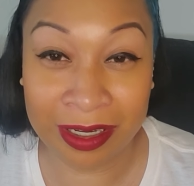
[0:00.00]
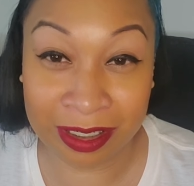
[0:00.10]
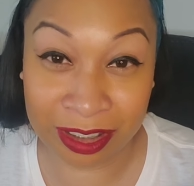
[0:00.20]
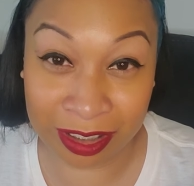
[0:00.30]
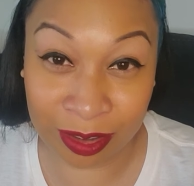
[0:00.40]

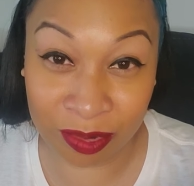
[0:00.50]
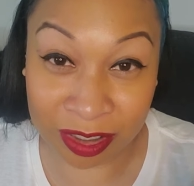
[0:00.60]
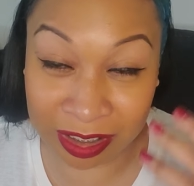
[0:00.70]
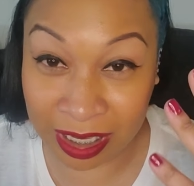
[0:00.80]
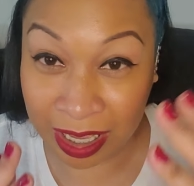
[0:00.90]
She's a
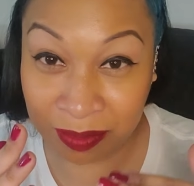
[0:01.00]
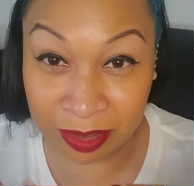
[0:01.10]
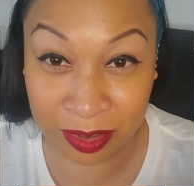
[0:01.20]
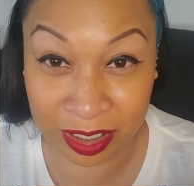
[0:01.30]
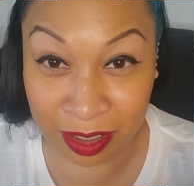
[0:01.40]
boss type,
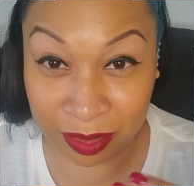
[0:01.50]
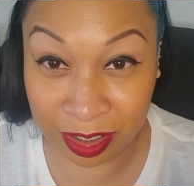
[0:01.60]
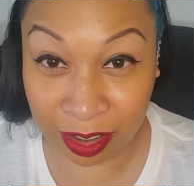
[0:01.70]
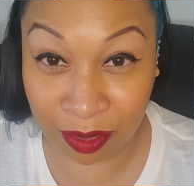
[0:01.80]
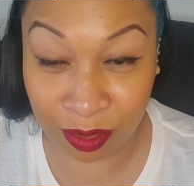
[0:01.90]
and
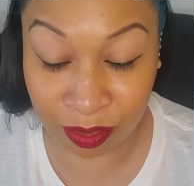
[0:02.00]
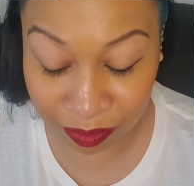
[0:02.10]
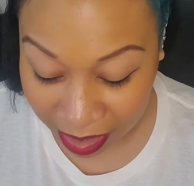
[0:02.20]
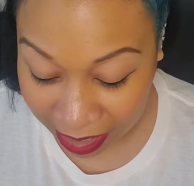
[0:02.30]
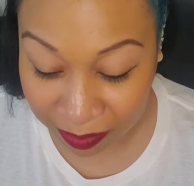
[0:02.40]
within her own
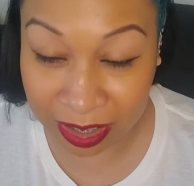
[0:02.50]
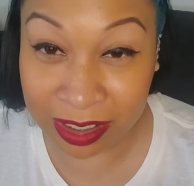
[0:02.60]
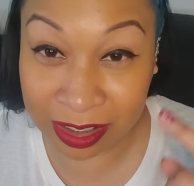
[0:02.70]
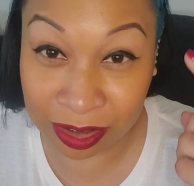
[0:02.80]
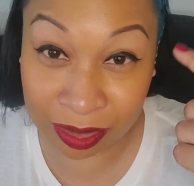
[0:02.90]
right,
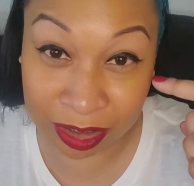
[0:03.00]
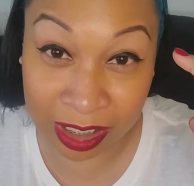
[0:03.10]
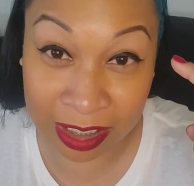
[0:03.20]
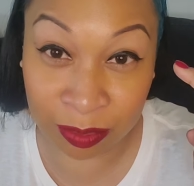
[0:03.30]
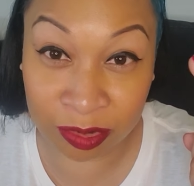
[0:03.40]
because you know, she
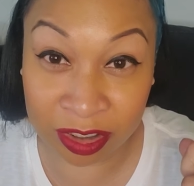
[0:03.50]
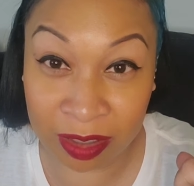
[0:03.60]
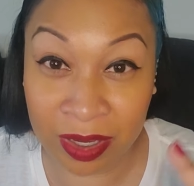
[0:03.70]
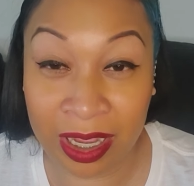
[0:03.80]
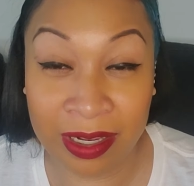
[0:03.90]
has a
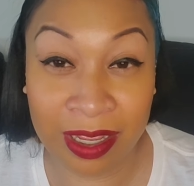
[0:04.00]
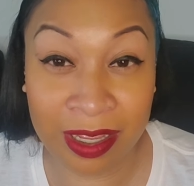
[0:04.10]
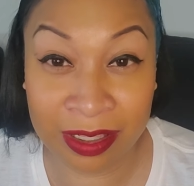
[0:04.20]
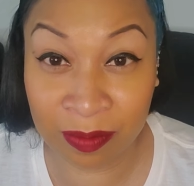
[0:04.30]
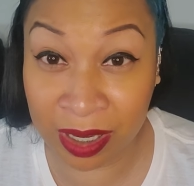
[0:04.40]
brilliant mind,
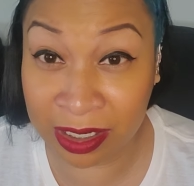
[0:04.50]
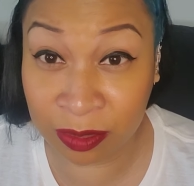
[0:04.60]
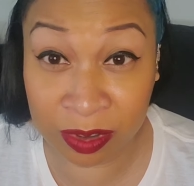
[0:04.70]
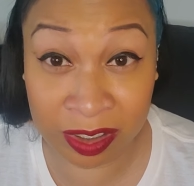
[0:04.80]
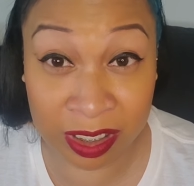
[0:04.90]
and the mind
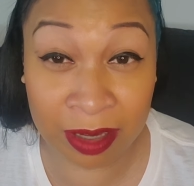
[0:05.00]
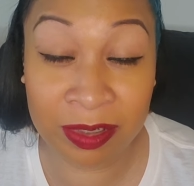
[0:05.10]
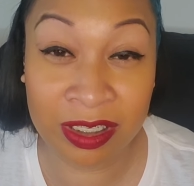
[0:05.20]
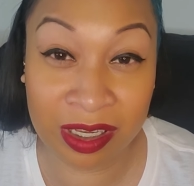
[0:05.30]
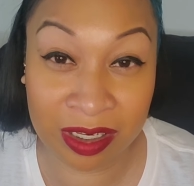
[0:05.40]
is where it's at
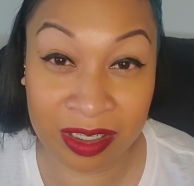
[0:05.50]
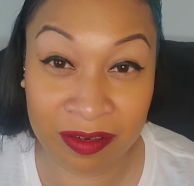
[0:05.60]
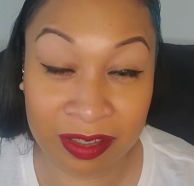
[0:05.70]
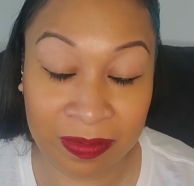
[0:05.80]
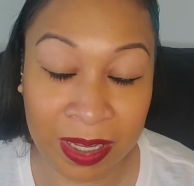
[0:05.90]
with the
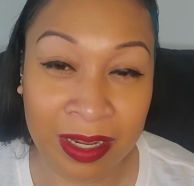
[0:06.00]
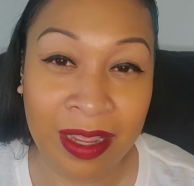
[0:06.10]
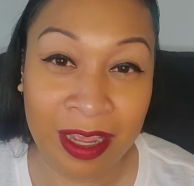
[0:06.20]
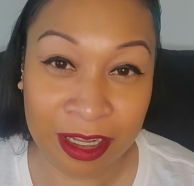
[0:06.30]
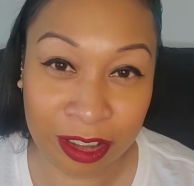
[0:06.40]
Sagittarius man.
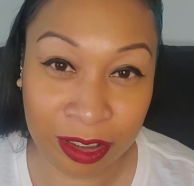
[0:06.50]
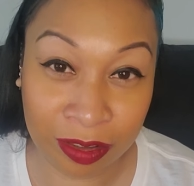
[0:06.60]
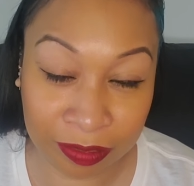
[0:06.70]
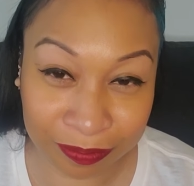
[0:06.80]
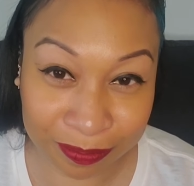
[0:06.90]

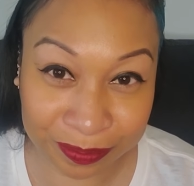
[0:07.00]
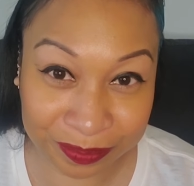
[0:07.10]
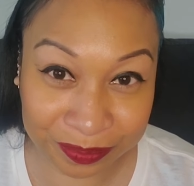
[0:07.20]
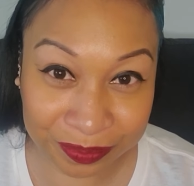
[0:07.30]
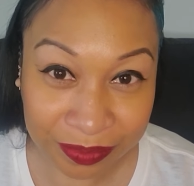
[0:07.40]
So
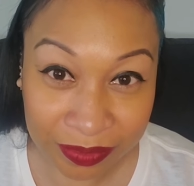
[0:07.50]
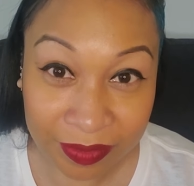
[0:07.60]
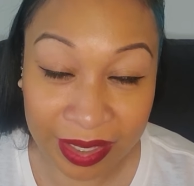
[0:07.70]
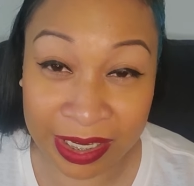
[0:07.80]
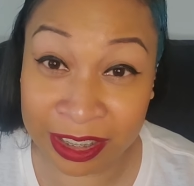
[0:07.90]

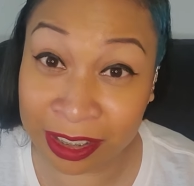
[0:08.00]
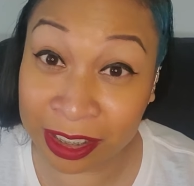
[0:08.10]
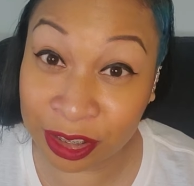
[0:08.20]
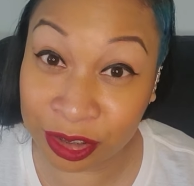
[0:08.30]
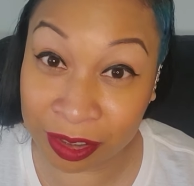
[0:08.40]
he's going to
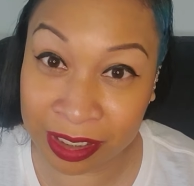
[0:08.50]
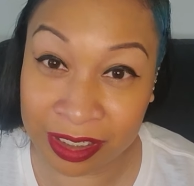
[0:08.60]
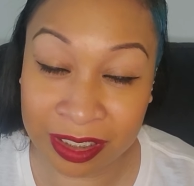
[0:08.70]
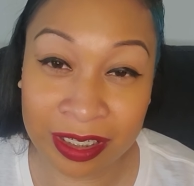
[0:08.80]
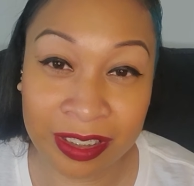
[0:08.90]
enjoy
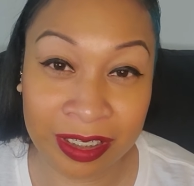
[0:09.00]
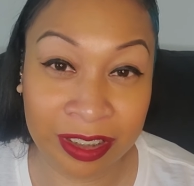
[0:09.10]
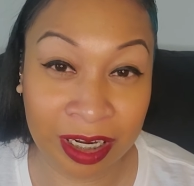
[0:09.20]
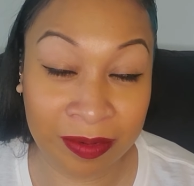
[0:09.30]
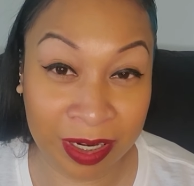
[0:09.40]
listening to the
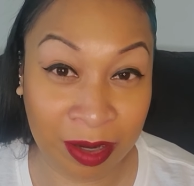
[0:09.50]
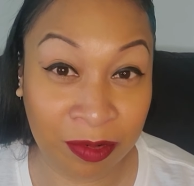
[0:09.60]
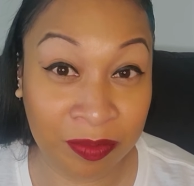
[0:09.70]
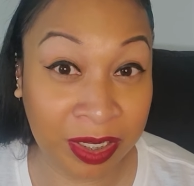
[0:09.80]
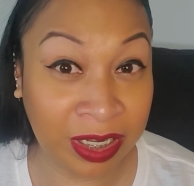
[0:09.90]
Gemini
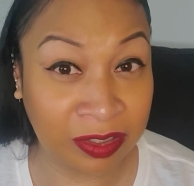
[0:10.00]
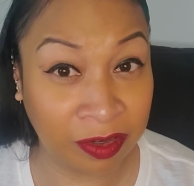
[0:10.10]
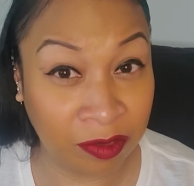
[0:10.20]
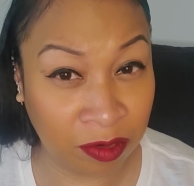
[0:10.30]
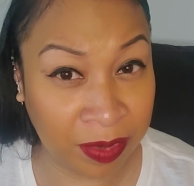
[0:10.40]
woman. He's
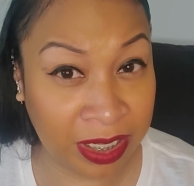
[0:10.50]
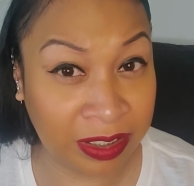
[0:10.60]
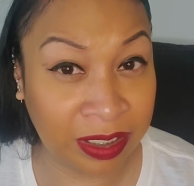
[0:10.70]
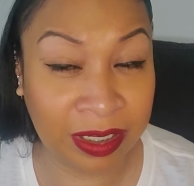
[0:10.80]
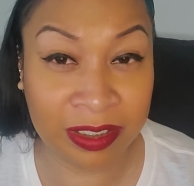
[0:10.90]
very
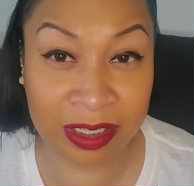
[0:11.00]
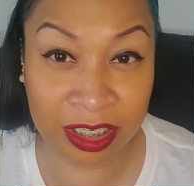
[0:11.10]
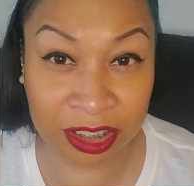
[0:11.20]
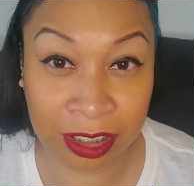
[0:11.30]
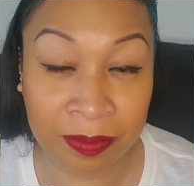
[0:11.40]
romantic. He's not
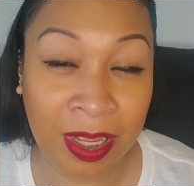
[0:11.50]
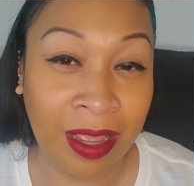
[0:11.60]
cheap.